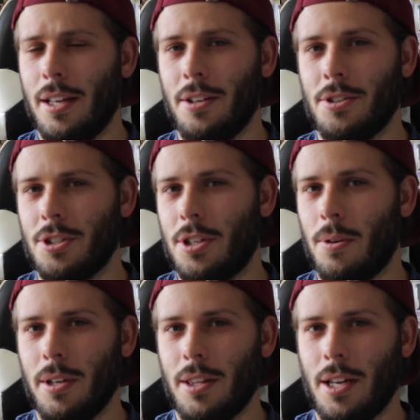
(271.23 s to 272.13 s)
Then you just
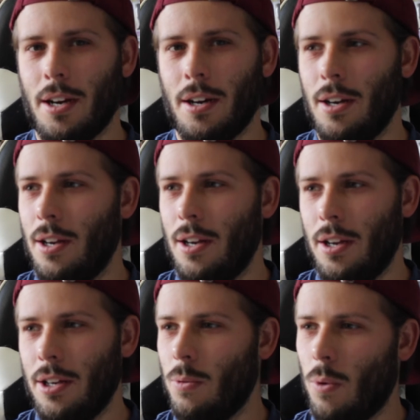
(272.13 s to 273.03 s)
go in there,
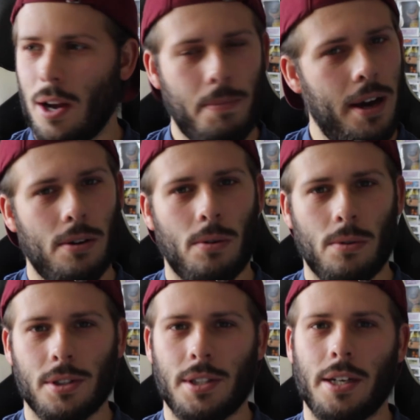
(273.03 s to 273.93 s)
you wipe out a
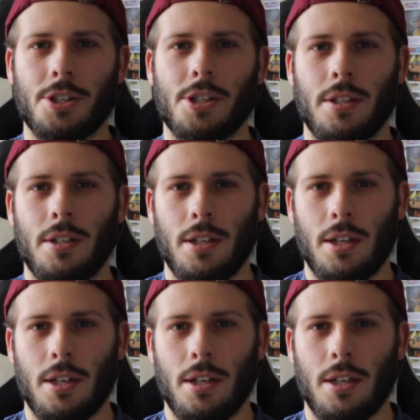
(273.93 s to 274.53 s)
whole section,